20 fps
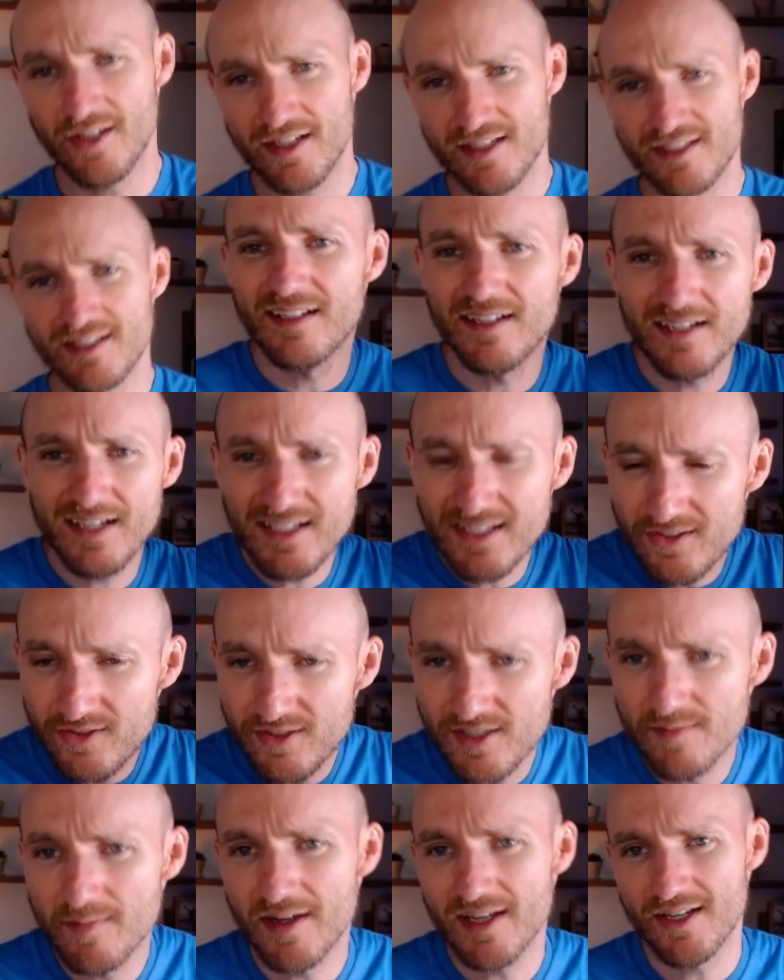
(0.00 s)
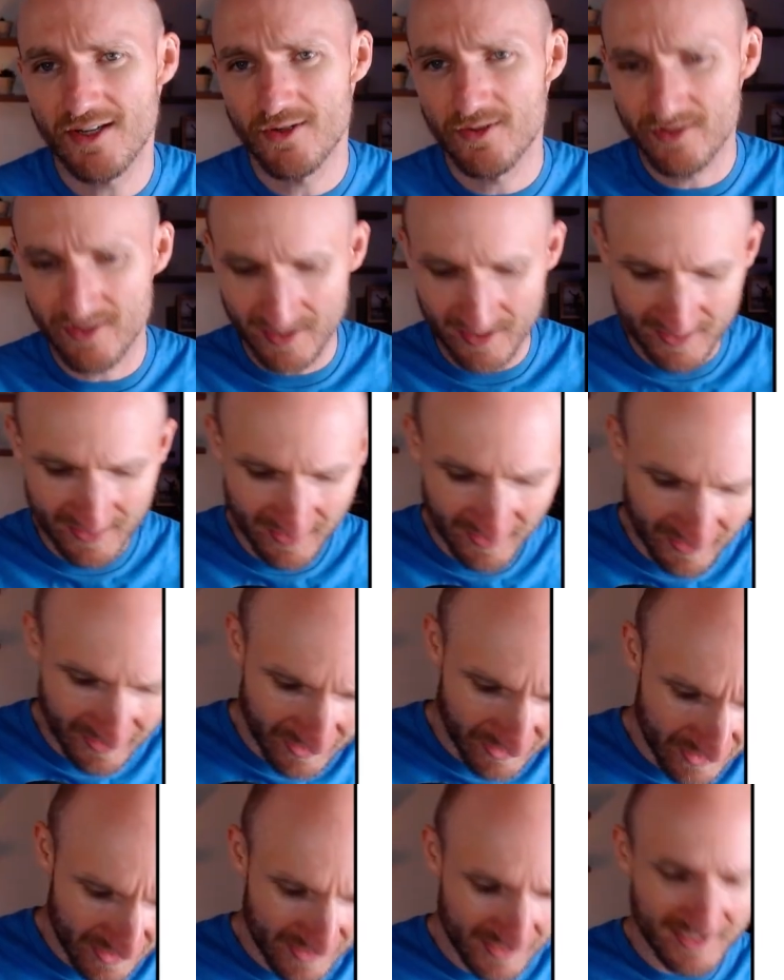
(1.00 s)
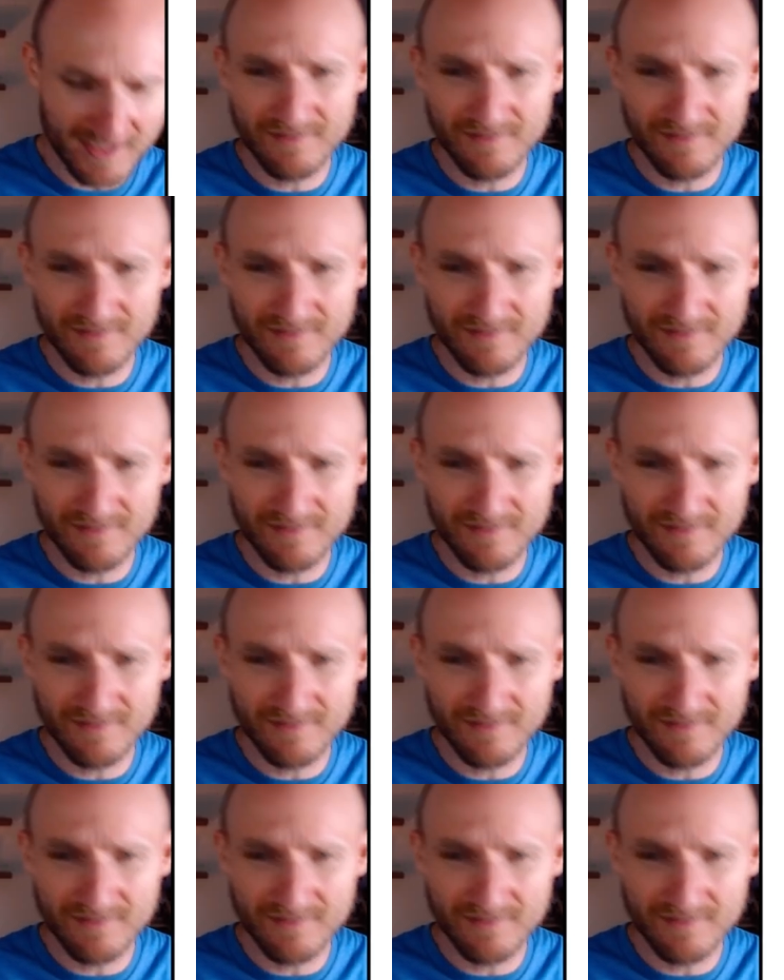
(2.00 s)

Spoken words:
to endosymbiosis, and then you had to get